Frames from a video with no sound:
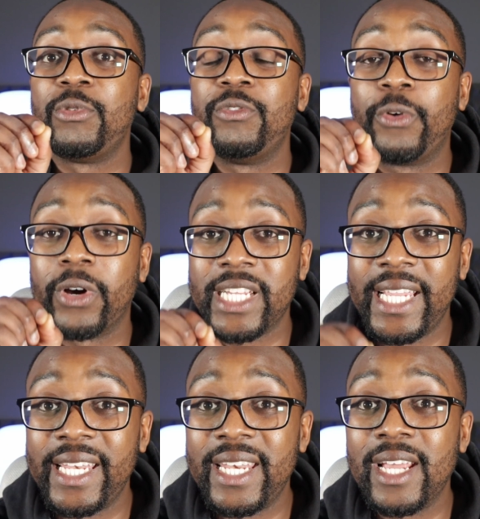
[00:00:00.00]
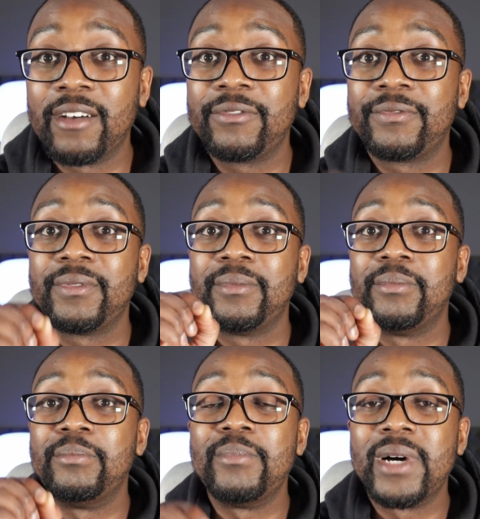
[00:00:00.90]
you've got enough
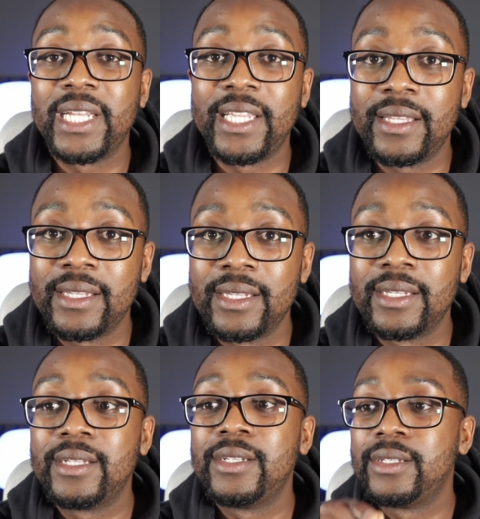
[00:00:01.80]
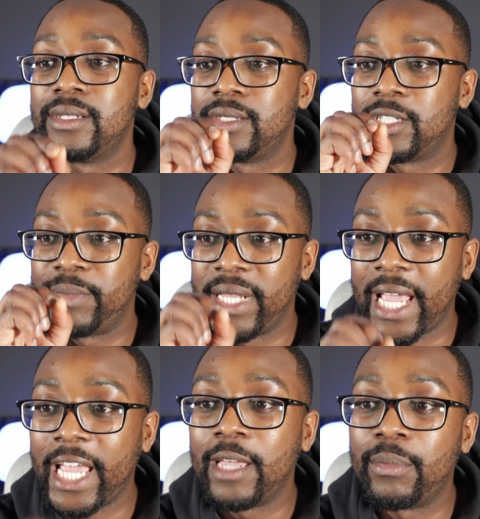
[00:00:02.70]
money to be
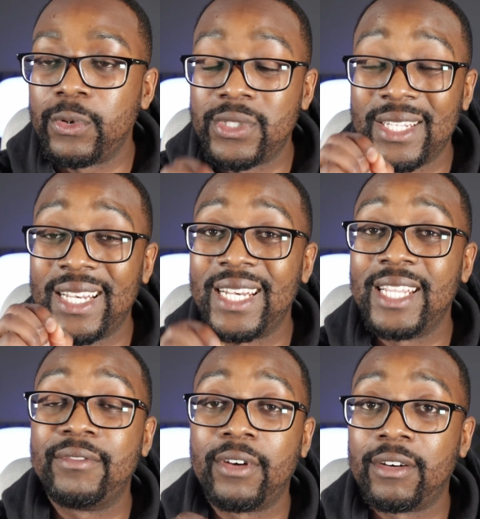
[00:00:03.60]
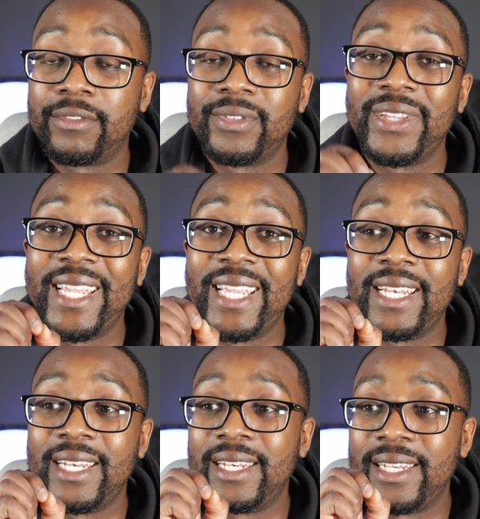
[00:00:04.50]
able to live off
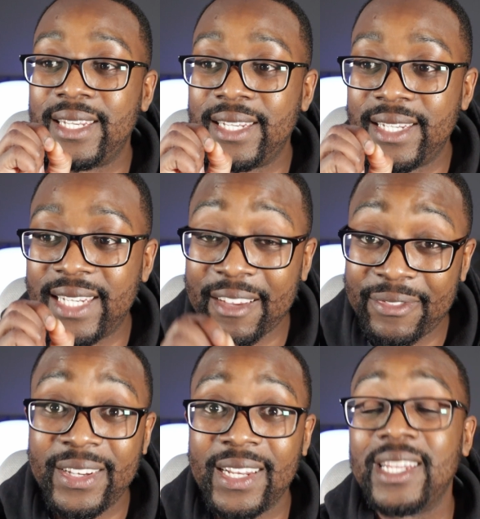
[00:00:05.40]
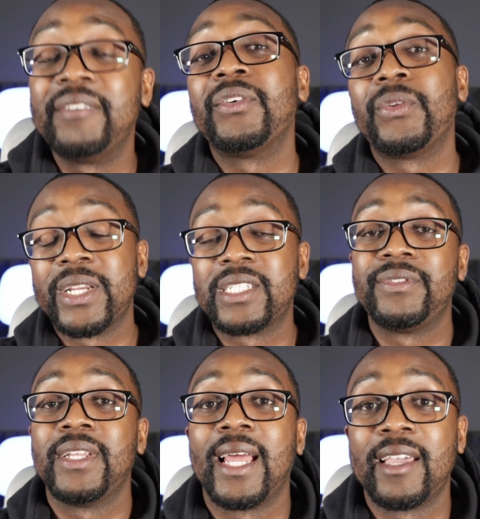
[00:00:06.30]
indefinitely for the rest
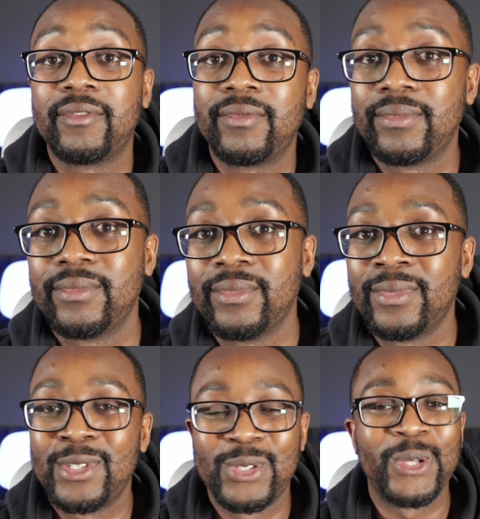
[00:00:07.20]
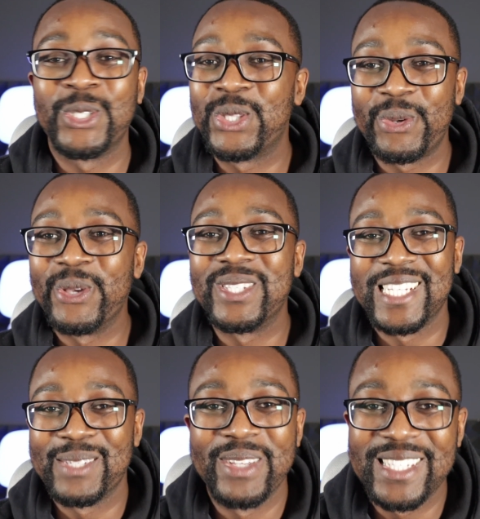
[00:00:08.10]
of your life. So not just 3 or
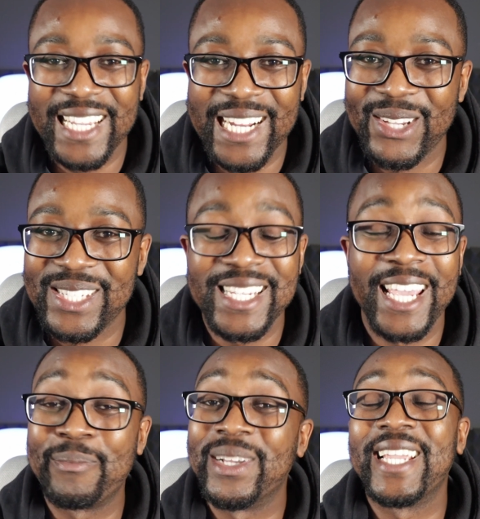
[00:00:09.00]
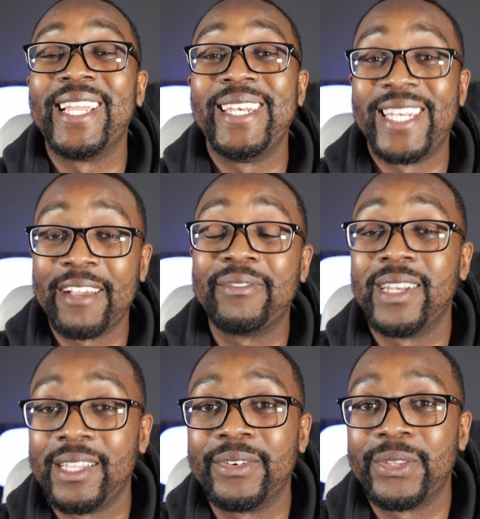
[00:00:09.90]
6 months like I was saying, but
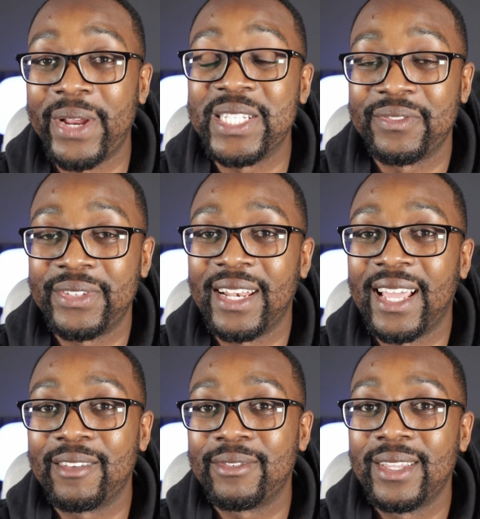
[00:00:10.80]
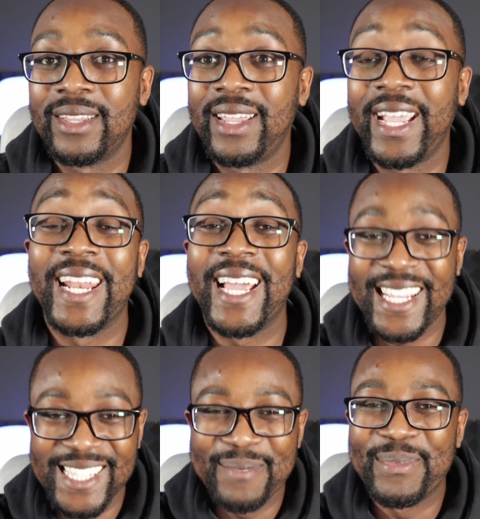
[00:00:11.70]
indefinitely for the rest of your life. And I
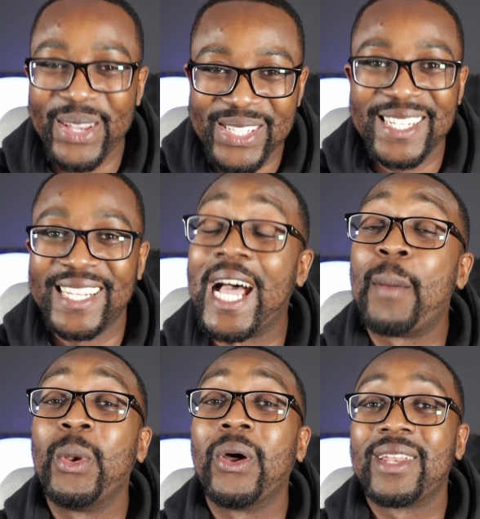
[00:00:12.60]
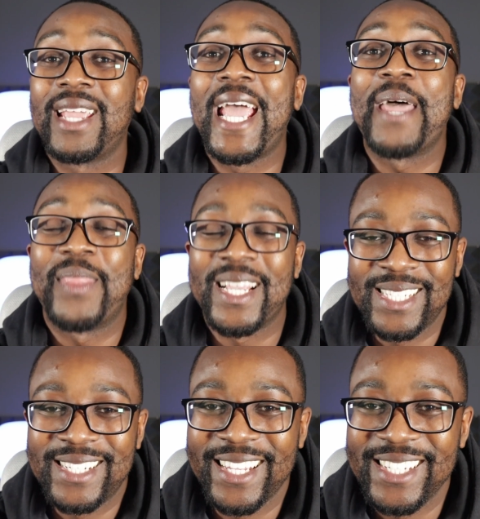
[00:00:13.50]
can say personally, I'm not at that
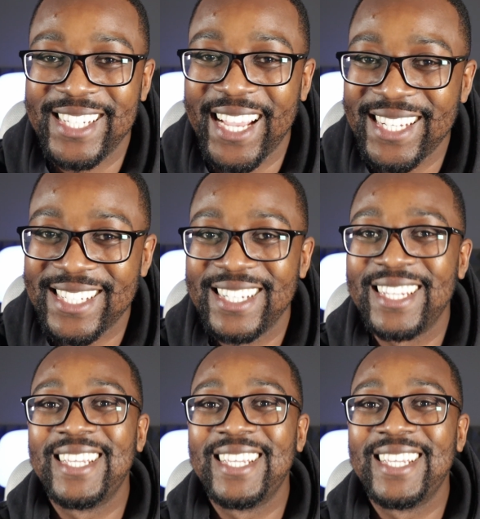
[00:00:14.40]
stage yet.